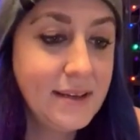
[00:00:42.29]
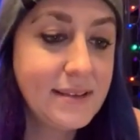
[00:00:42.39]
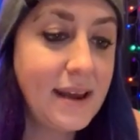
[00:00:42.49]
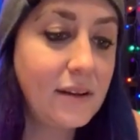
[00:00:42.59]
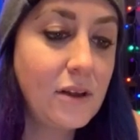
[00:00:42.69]

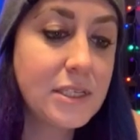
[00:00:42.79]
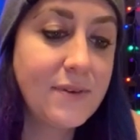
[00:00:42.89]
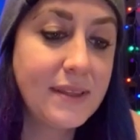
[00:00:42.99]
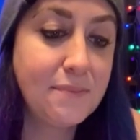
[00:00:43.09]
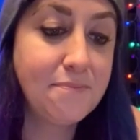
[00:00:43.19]
Santa Claus
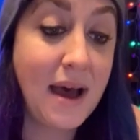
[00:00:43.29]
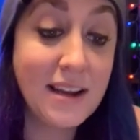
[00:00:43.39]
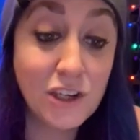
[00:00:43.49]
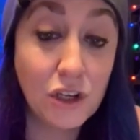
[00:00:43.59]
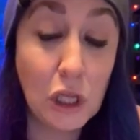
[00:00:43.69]
fed them
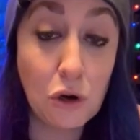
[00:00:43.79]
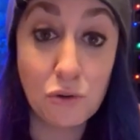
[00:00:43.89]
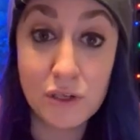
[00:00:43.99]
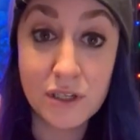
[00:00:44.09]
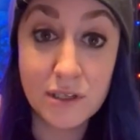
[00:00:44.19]
magical
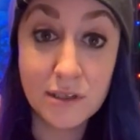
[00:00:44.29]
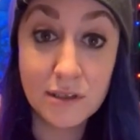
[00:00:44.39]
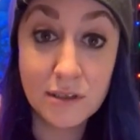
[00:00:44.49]
oats.